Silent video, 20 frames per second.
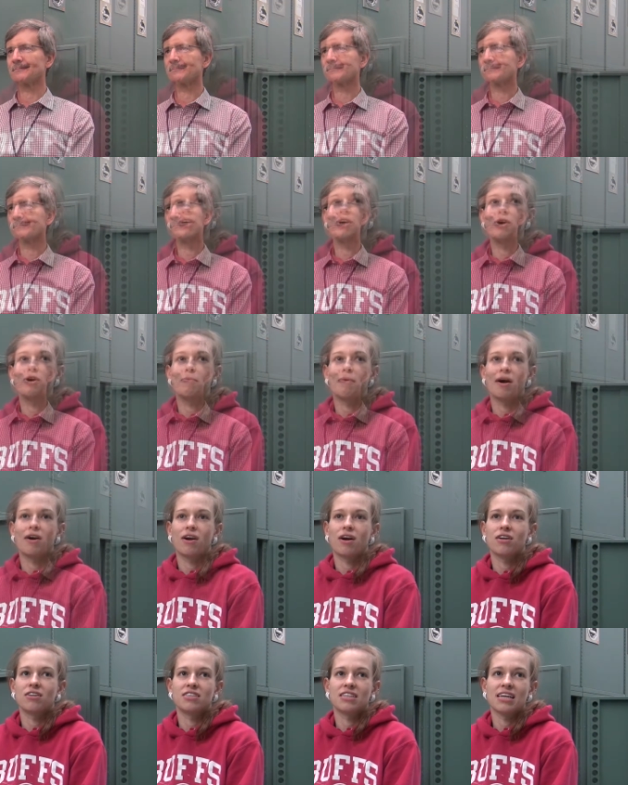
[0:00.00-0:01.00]
We go about
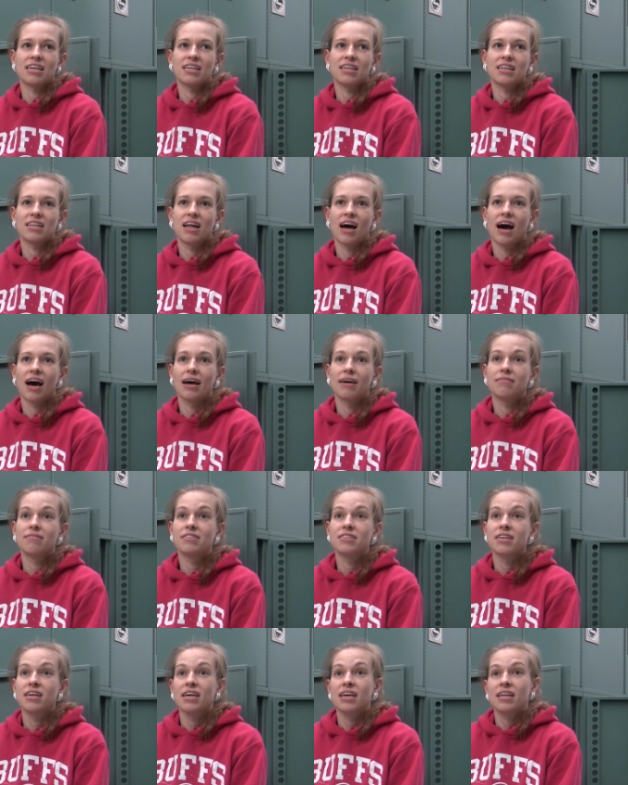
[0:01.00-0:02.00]
our daily lives
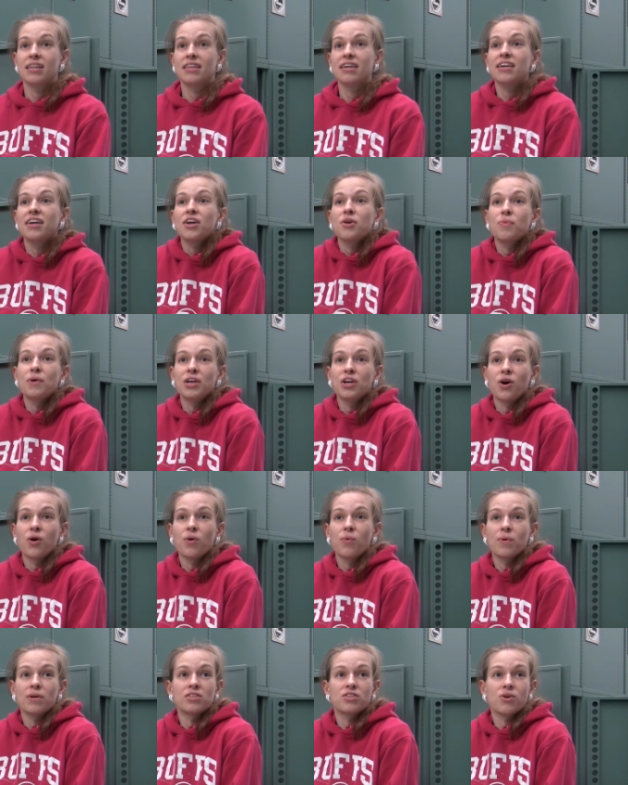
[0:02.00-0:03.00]
thinking we know
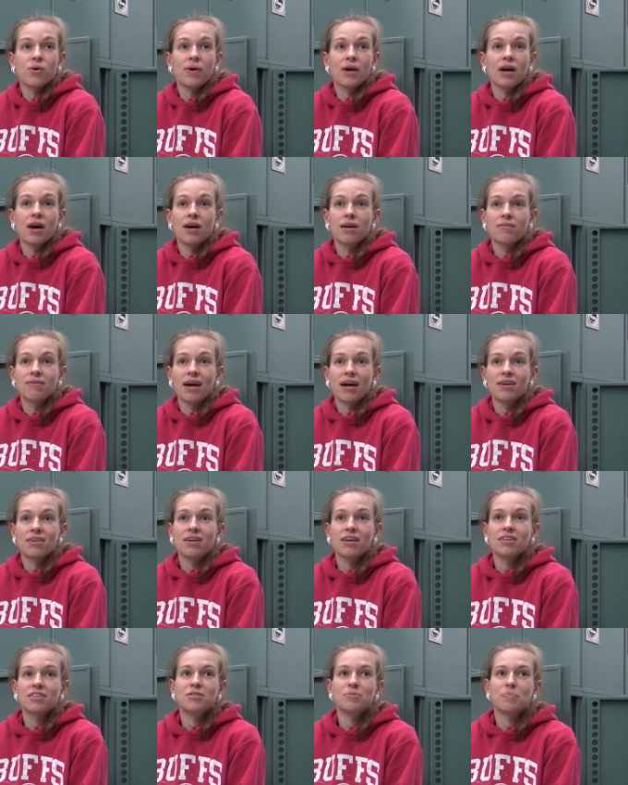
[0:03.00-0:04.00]
what's going on around
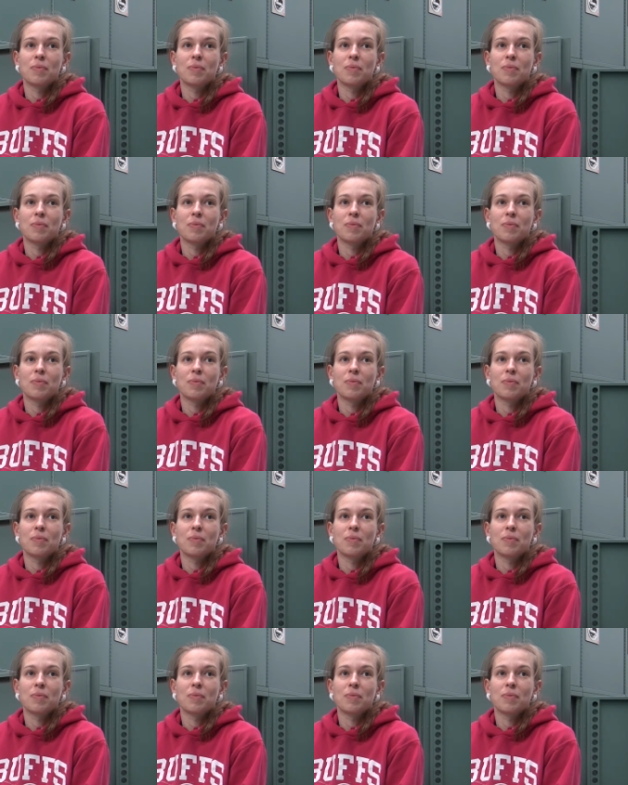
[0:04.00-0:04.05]
us,